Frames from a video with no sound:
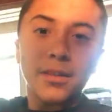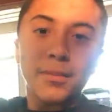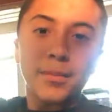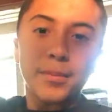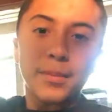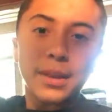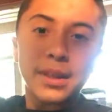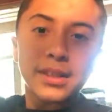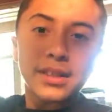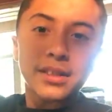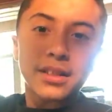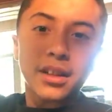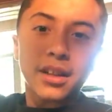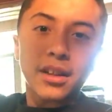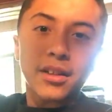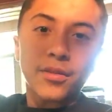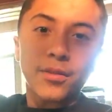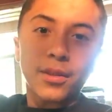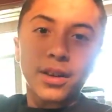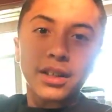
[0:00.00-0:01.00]
mist
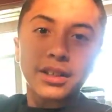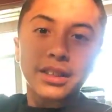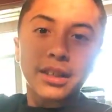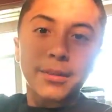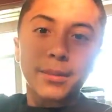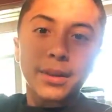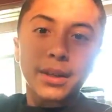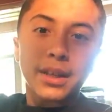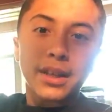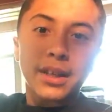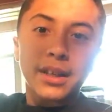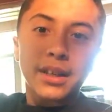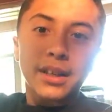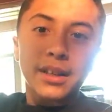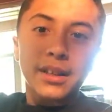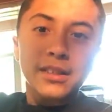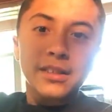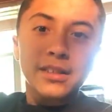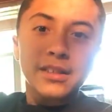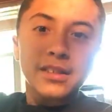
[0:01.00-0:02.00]
off. Watch out, buddy.
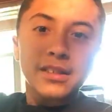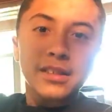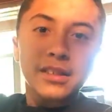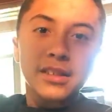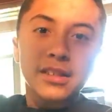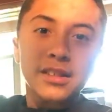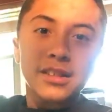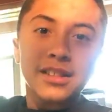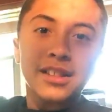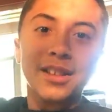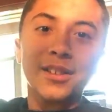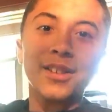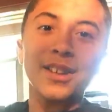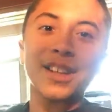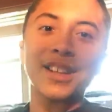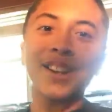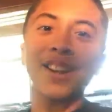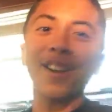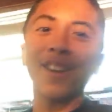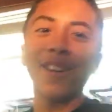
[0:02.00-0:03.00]
There we
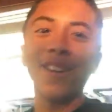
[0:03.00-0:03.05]
go.